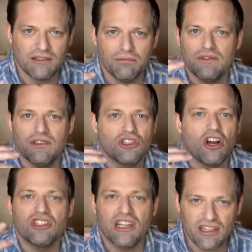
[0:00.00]
and
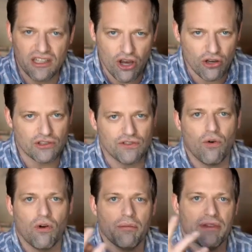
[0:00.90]
charge out the nose
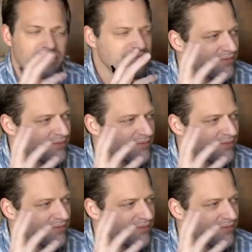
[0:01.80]
for them. And